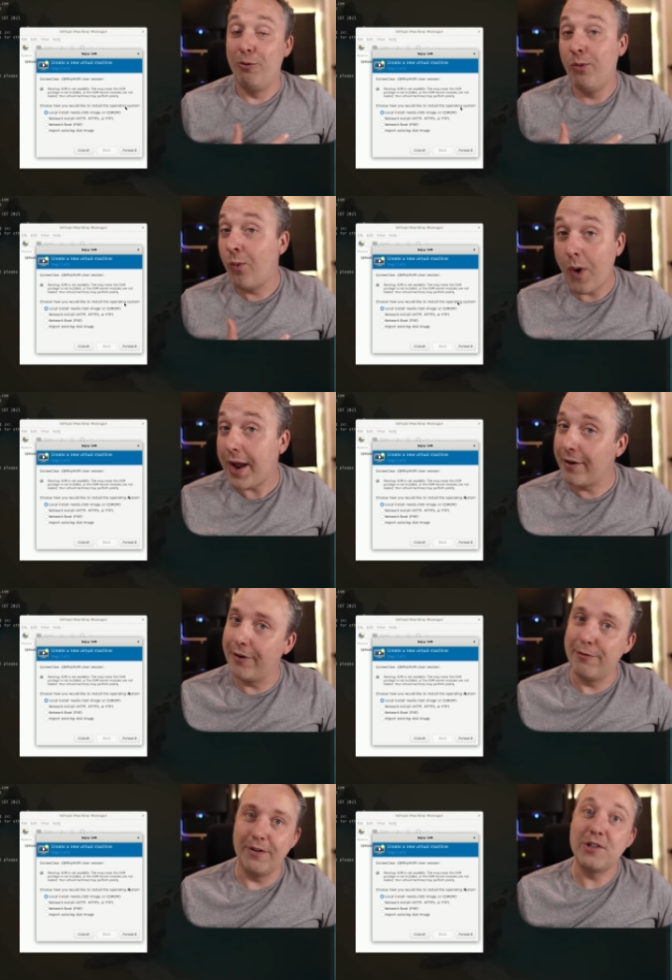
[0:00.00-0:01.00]

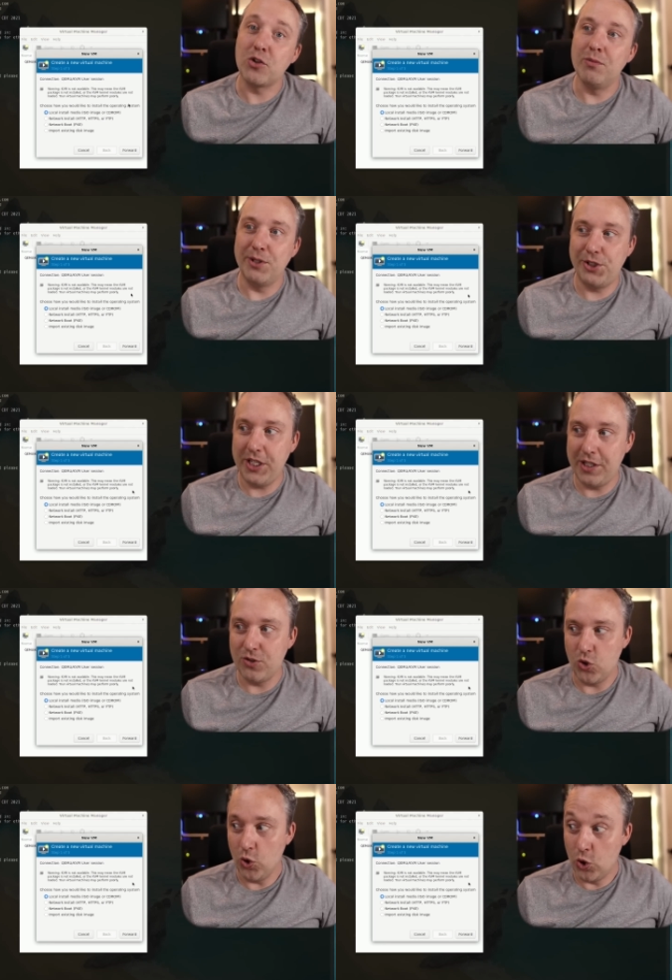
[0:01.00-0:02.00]
regular virtual machines